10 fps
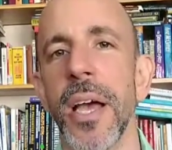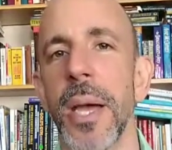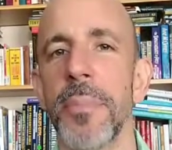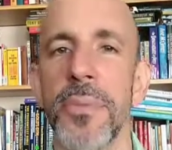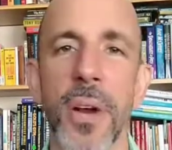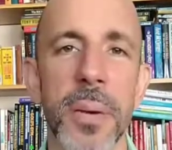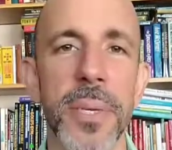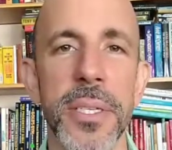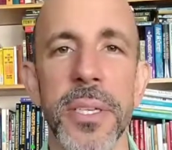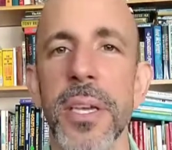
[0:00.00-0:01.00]
I
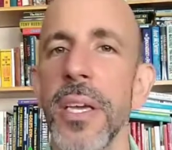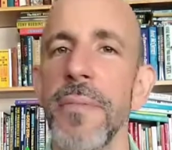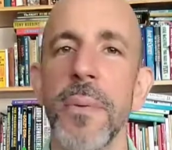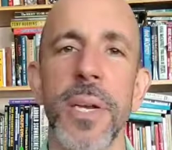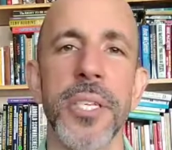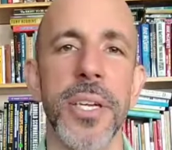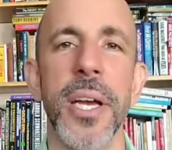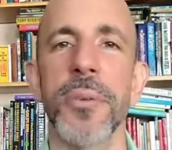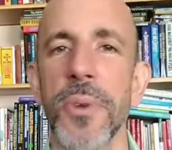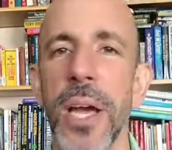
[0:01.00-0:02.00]
promise. If you want to check
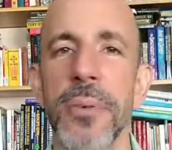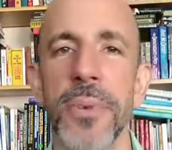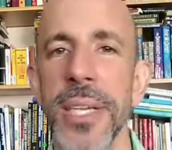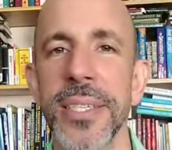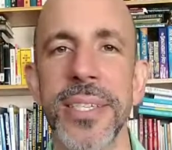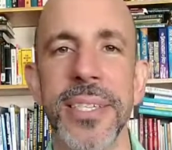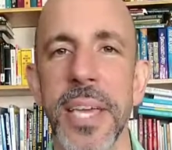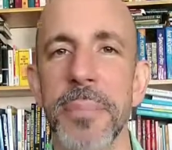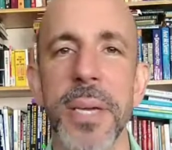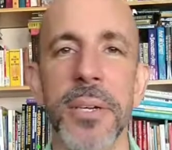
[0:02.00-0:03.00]
out
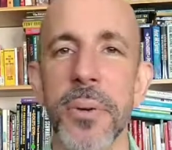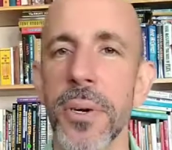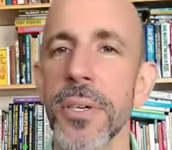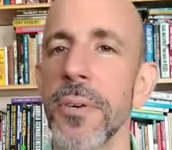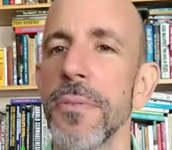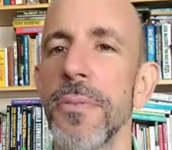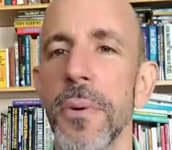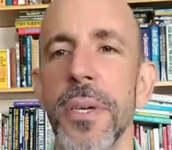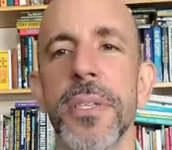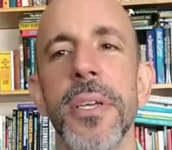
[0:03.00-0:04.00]
ratraceescape.org, go
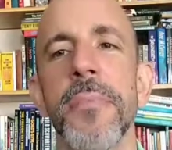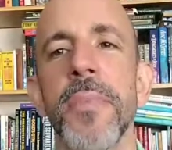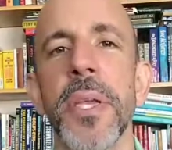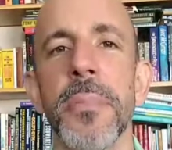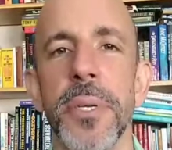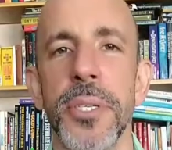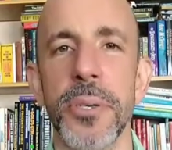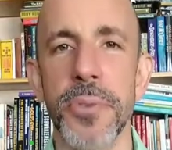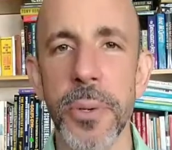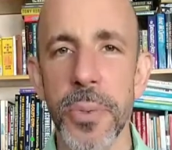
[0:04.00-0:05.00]
for it. But do you
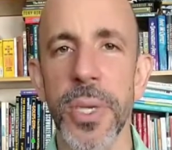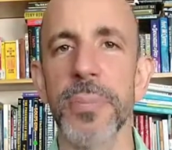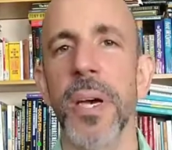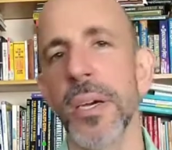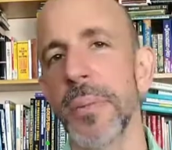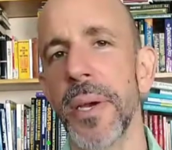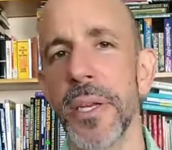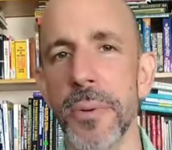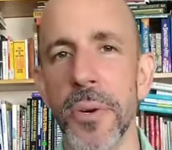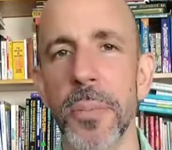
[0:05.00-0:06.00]
agree with what I'm talking about
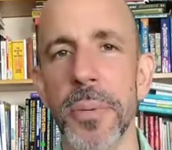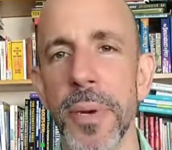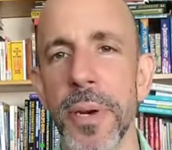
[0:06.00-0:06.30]
here with corporate